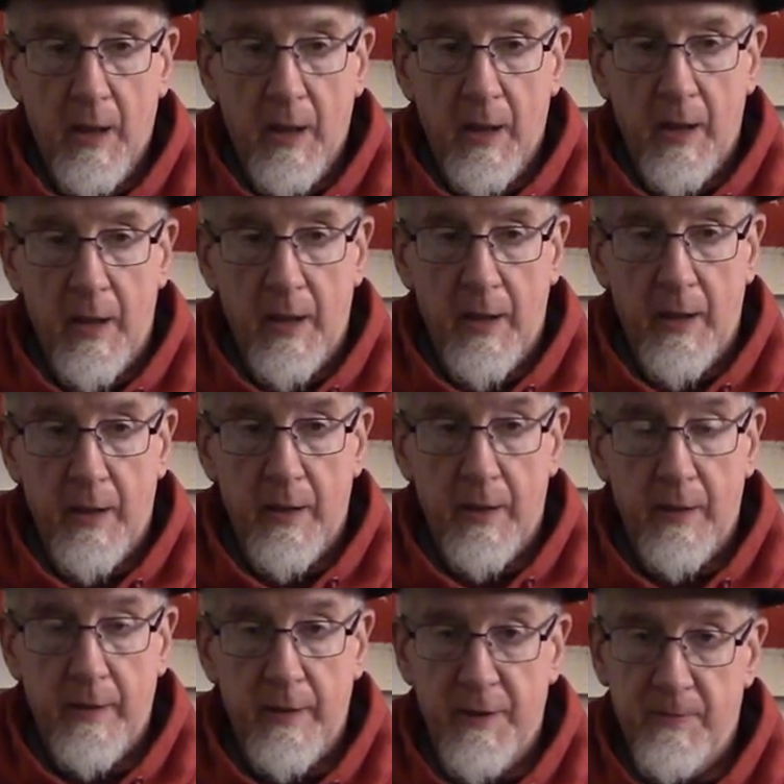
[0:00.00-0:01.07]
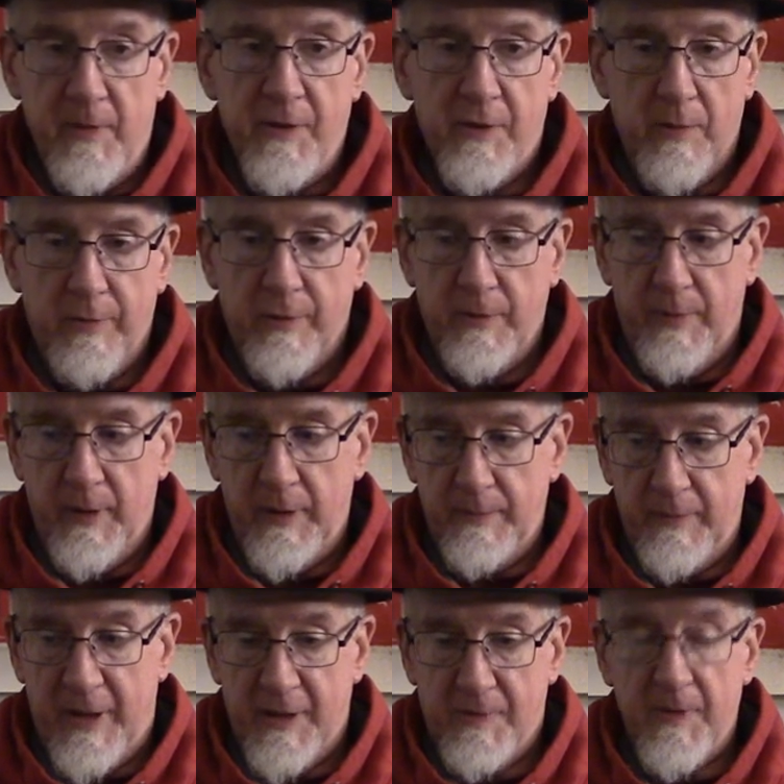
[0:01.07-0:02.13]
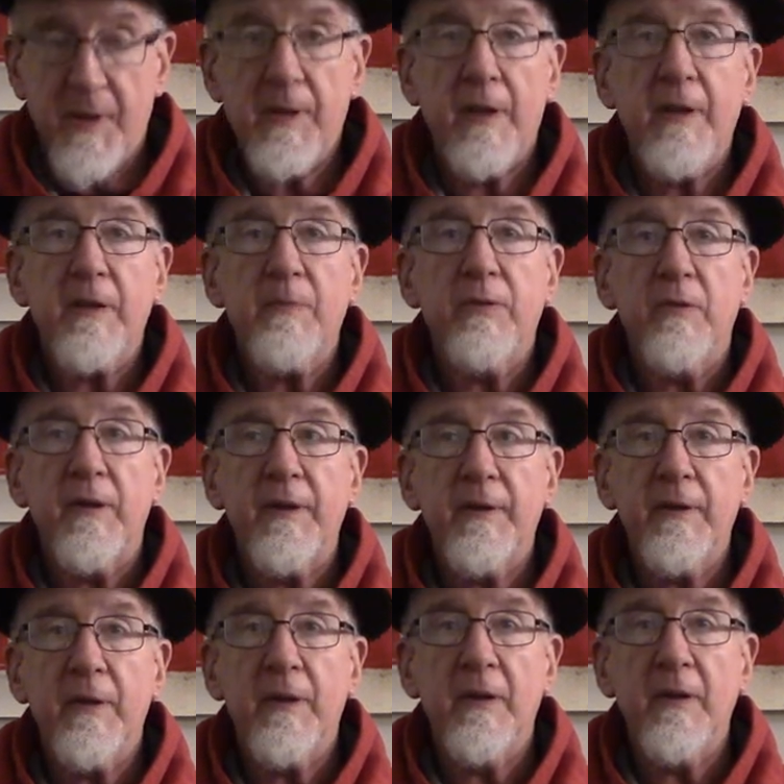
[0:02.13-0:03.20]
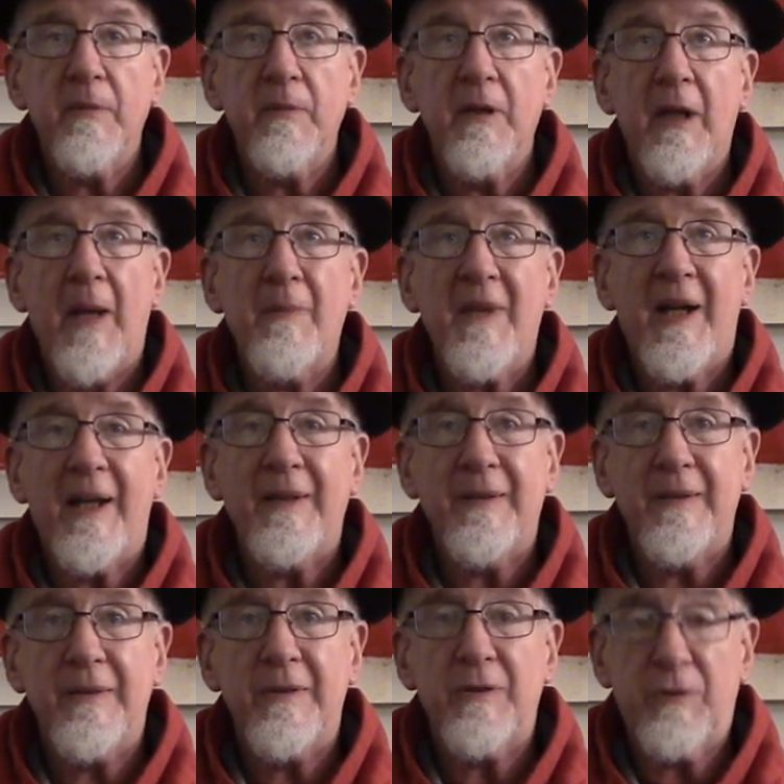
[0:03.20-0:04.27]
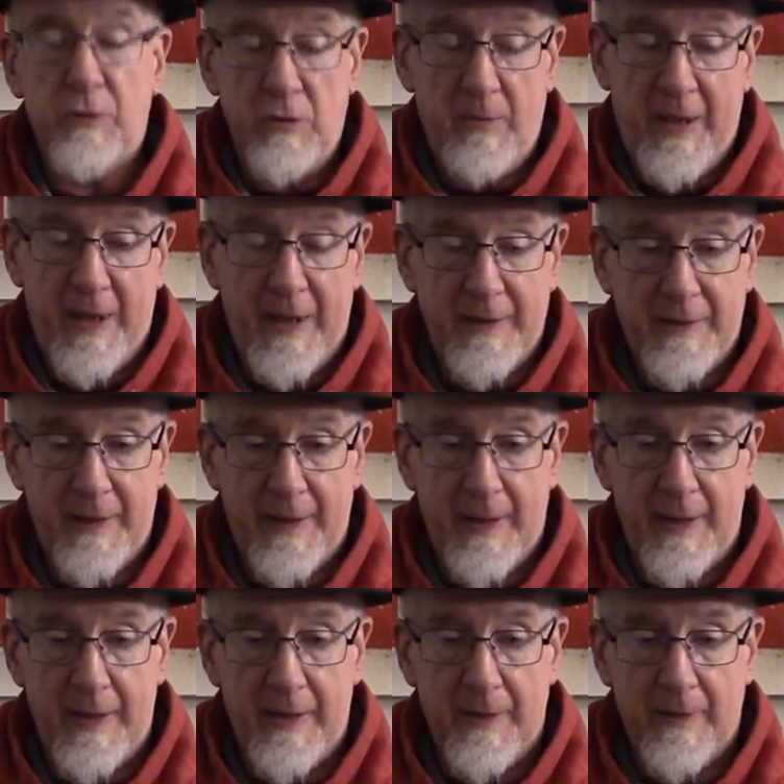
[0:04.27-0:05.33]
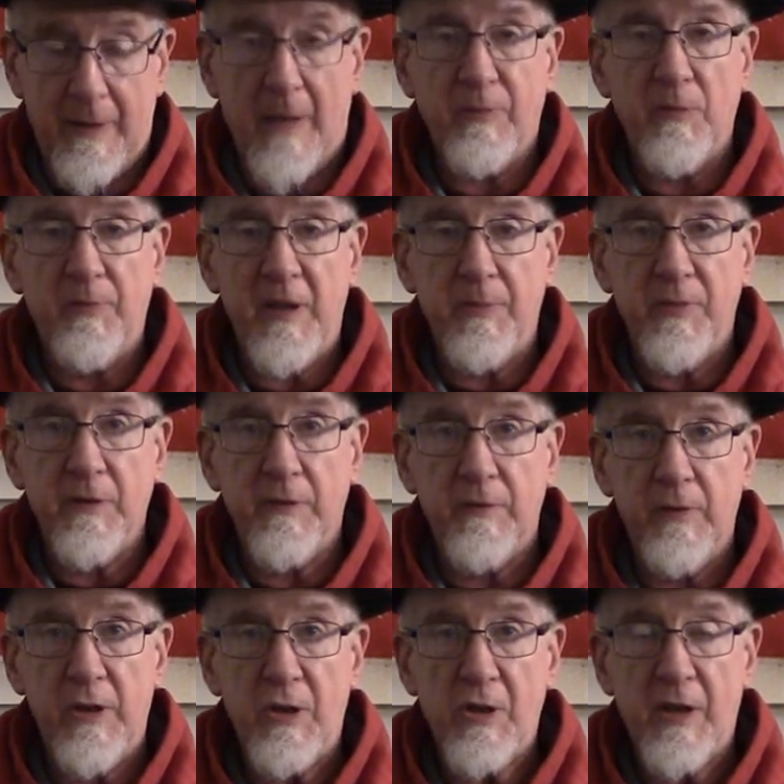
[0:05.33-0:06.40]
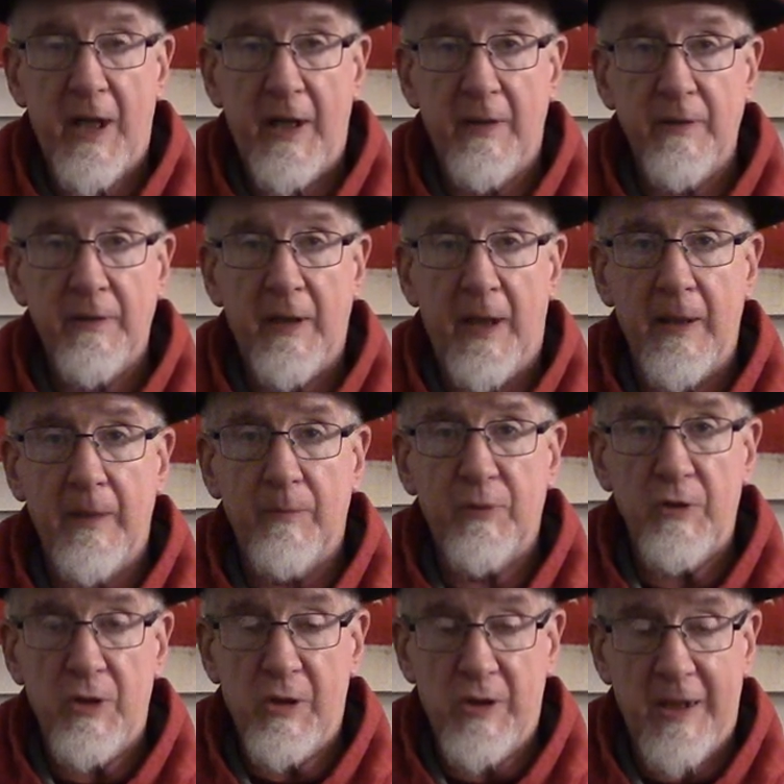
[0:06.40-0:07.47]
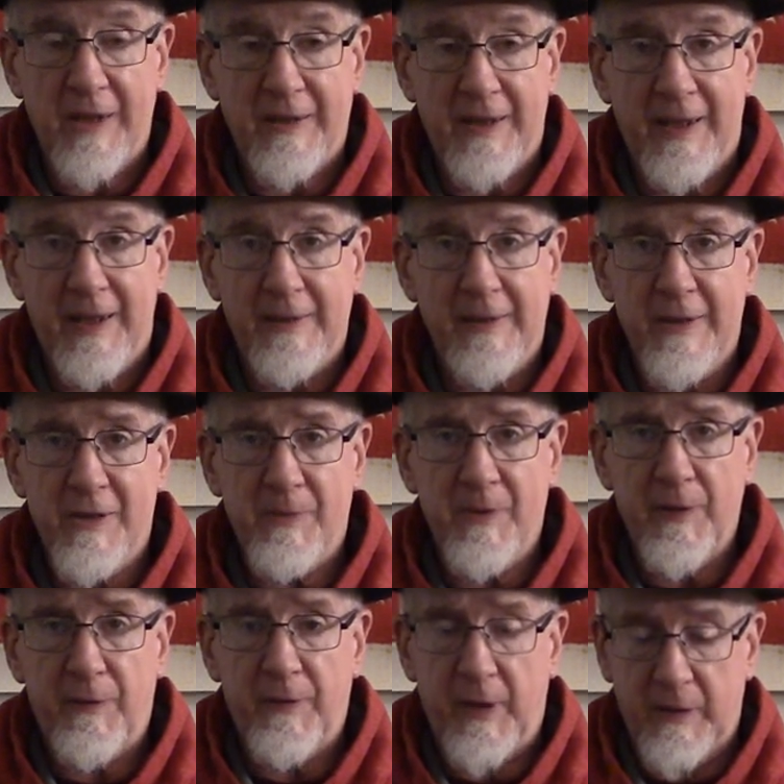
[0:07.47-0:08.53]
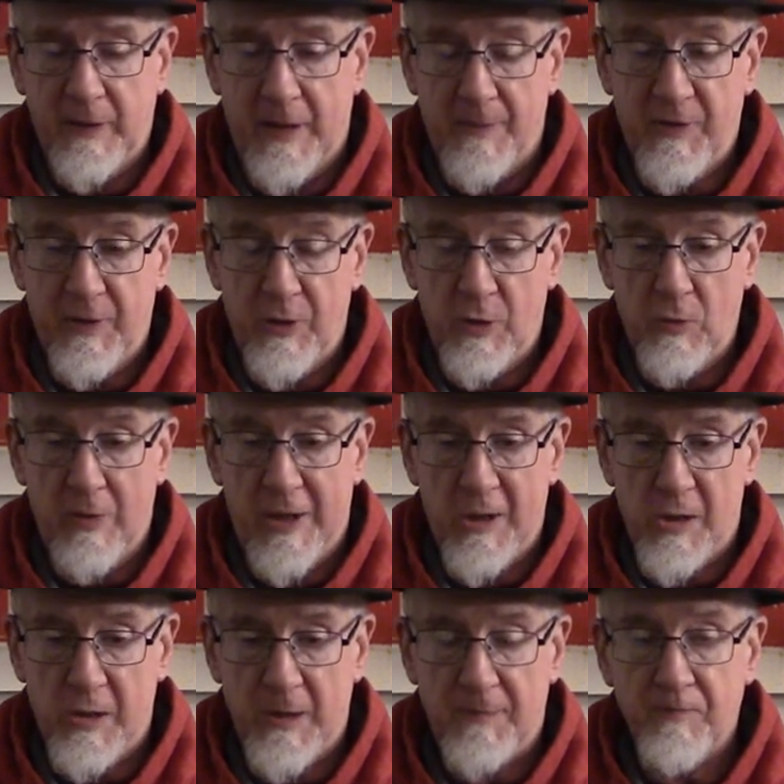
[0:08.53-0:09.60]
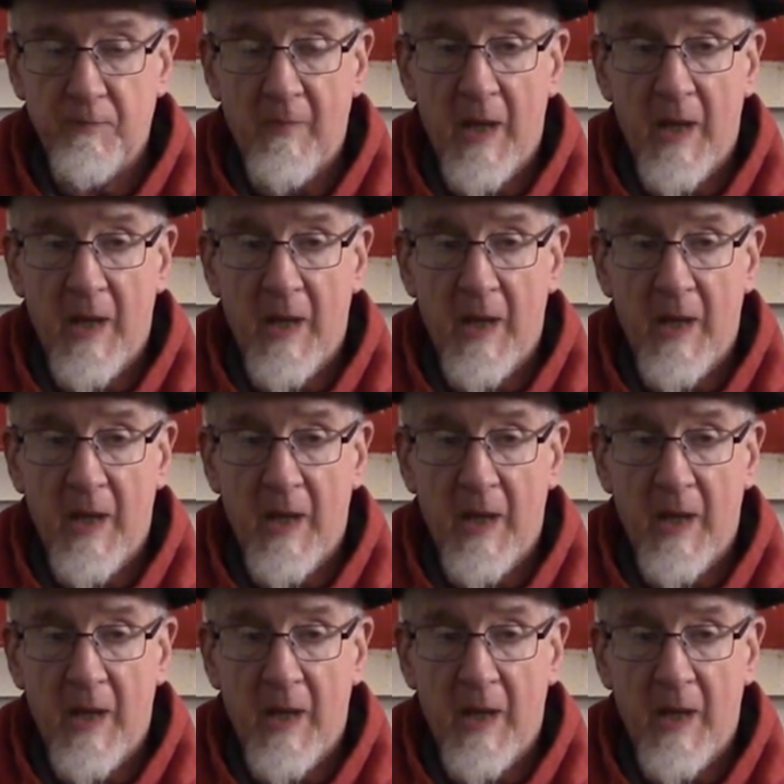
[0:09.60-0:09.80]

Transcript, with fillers: And it's miserable, but that's beside the point. Um, I'm not too bad today. You know, a couple people have reached out and I appreciate that. It's been a fucked up situation.